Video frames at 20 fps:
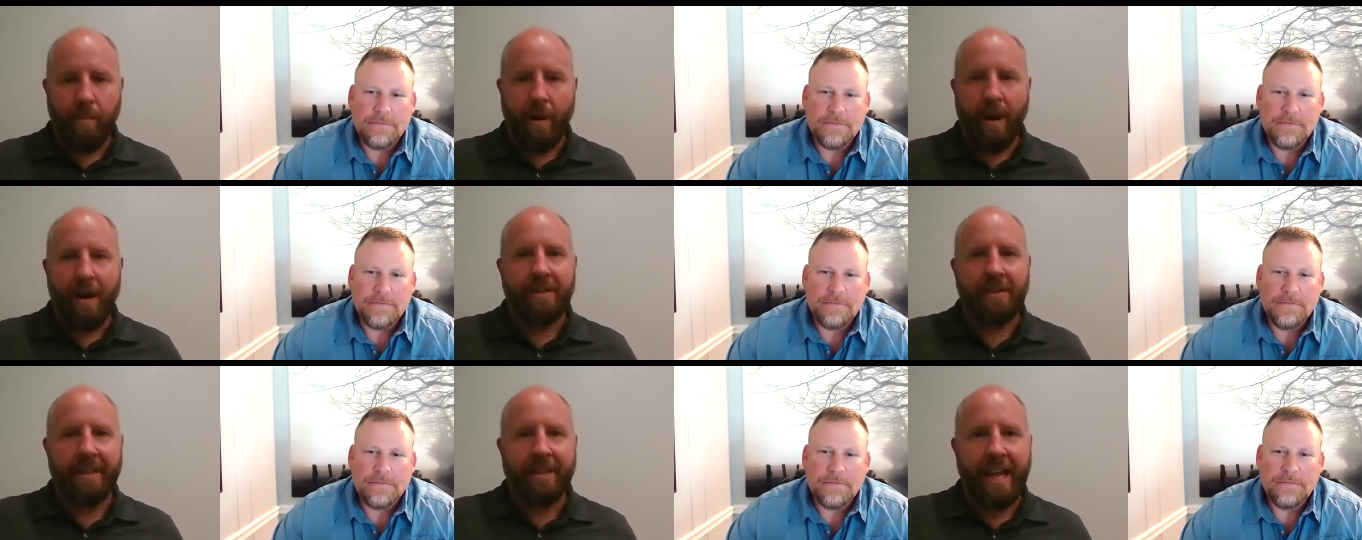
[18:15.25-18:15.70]

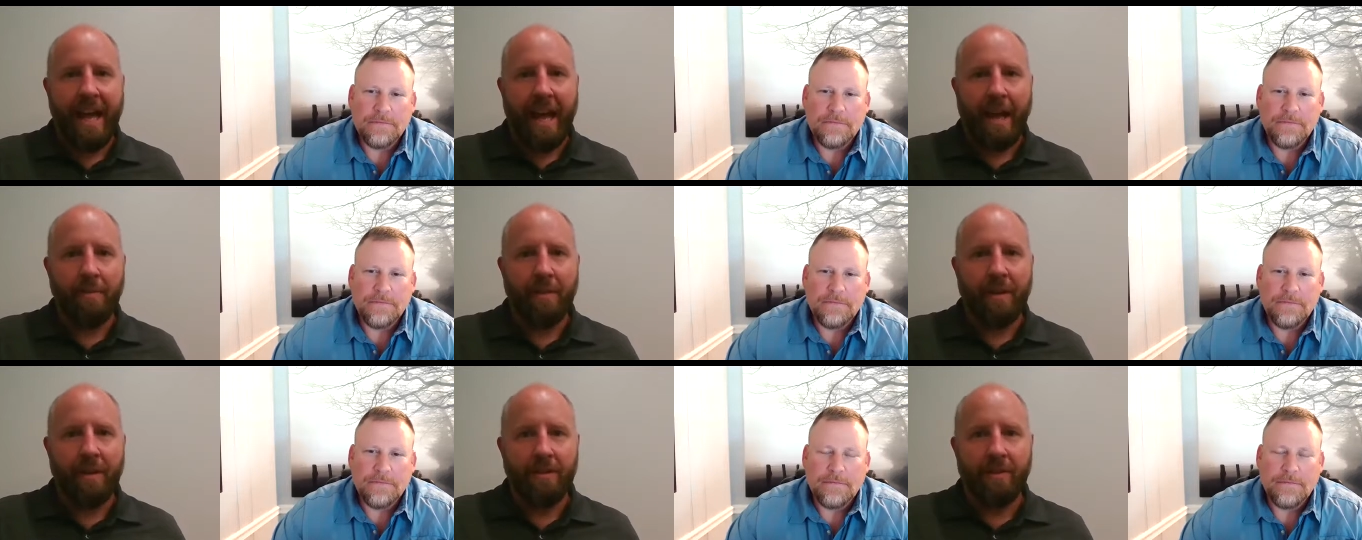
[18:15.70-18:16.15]
Speaker 1: Bought the
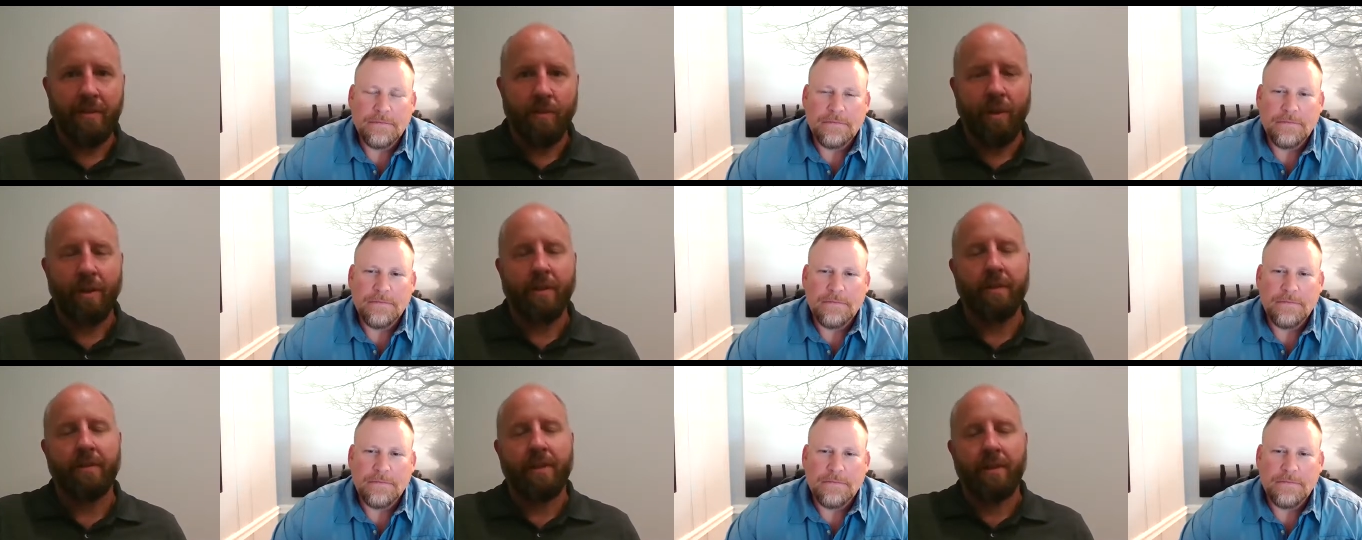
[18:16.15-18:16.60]
cabinets.
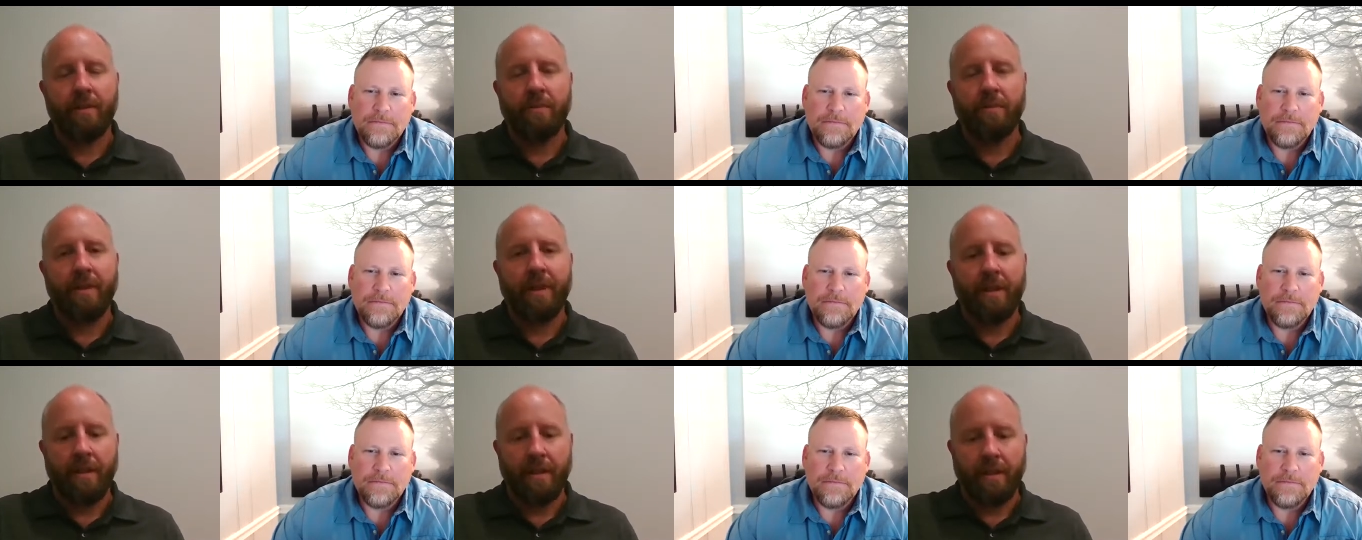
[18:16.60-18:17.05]
Well,
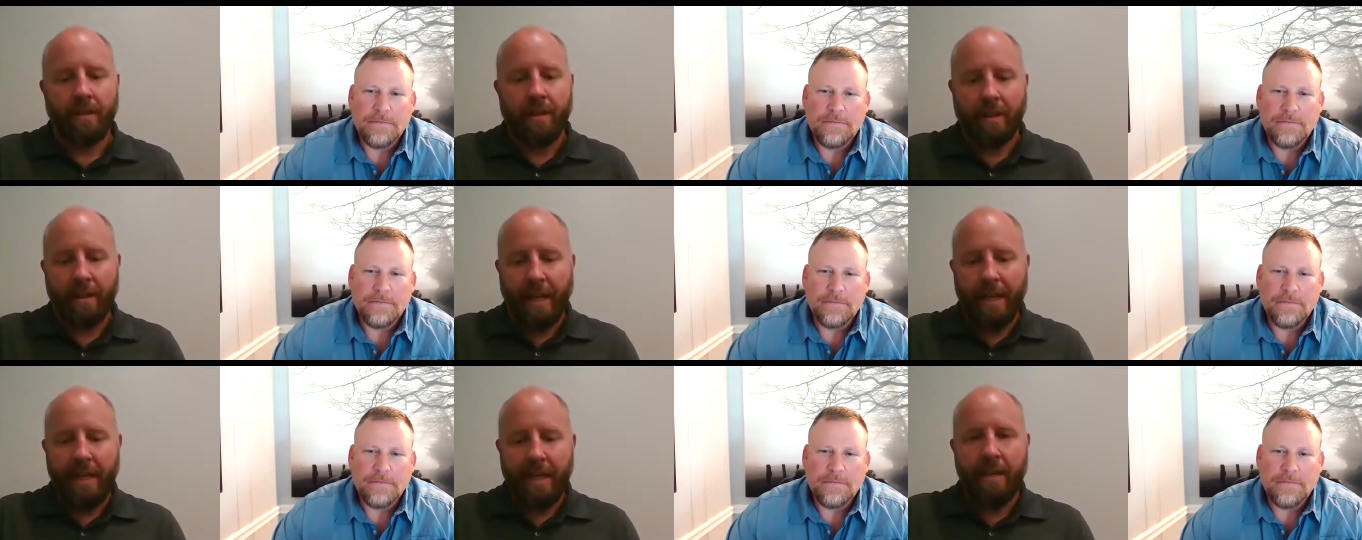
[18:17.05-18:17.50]
this one, the,
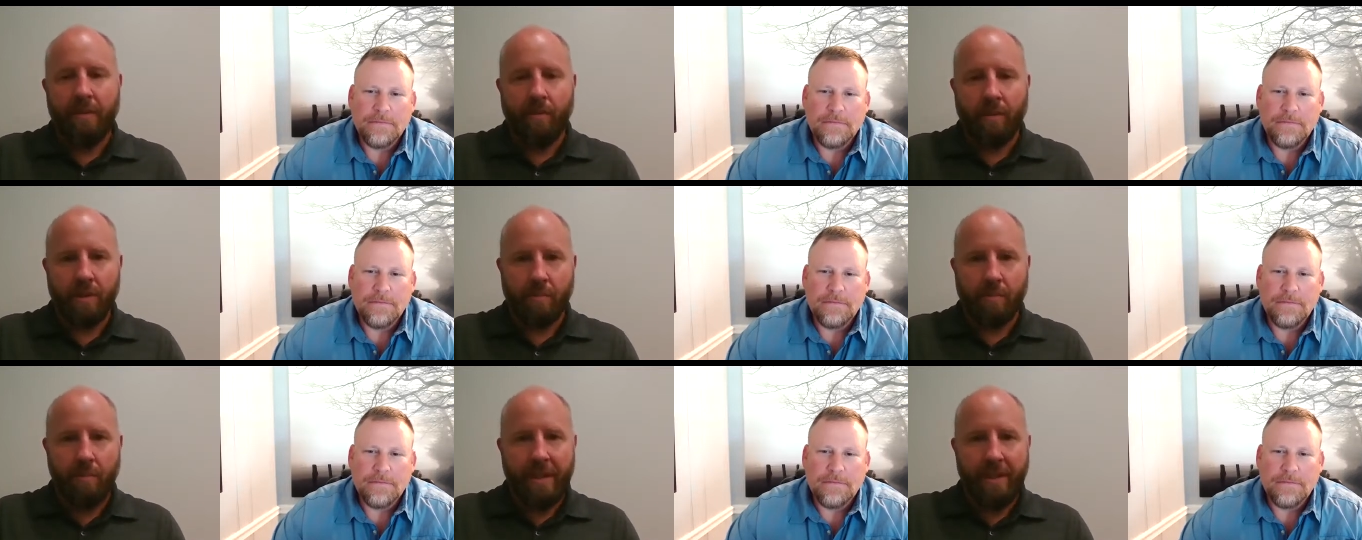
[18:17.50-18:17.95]
the lady
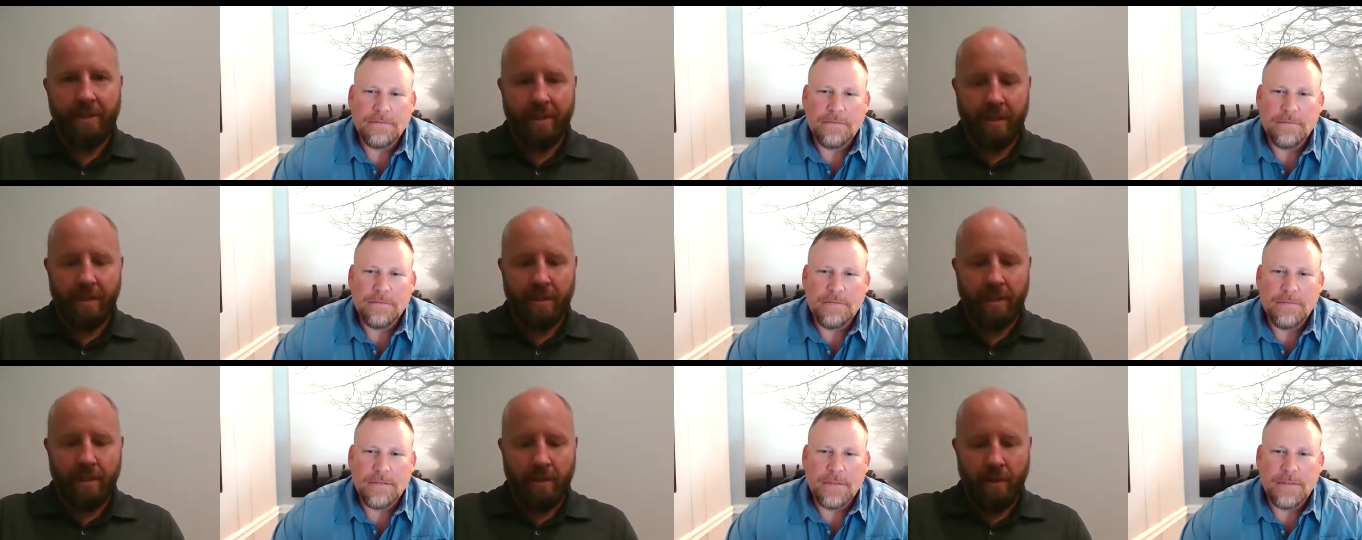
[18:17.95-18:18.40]
was
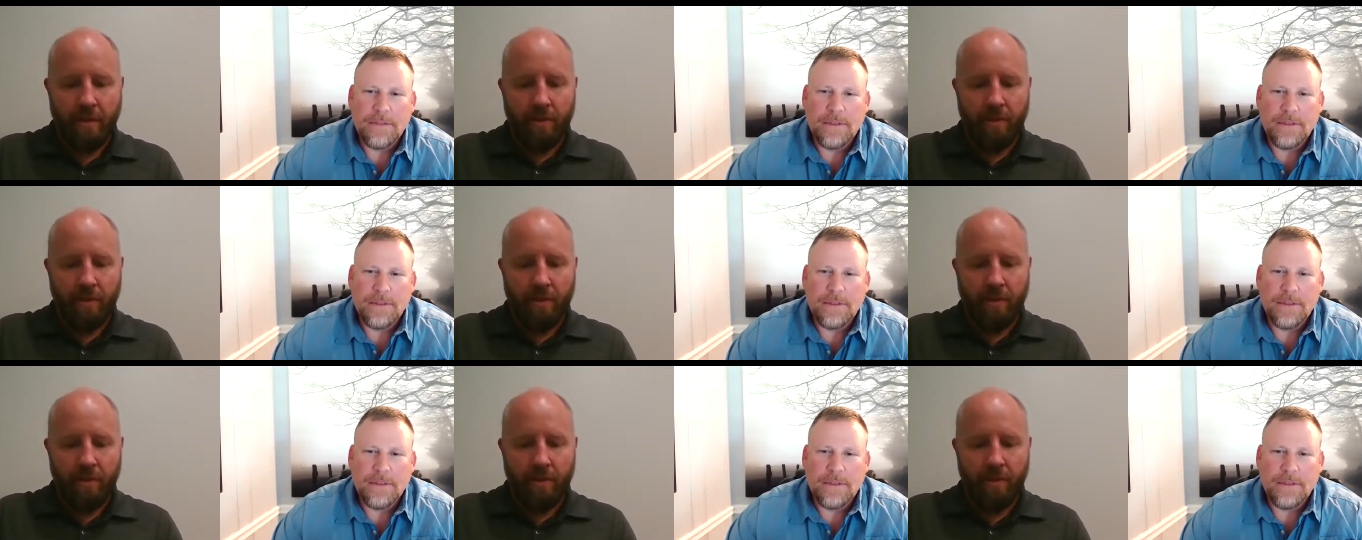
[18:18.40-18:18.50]
busy.